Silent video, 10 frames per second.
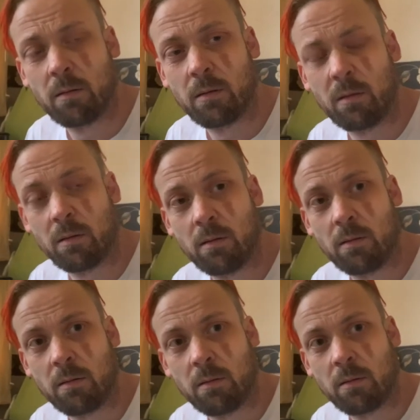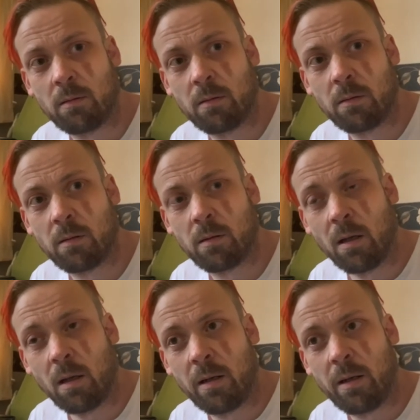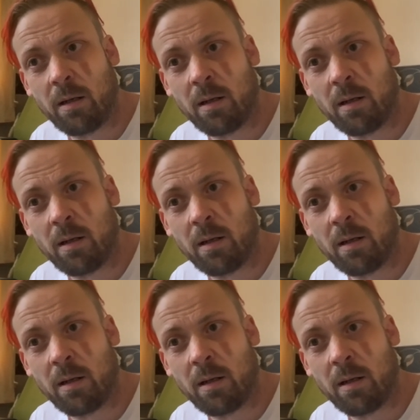(silence)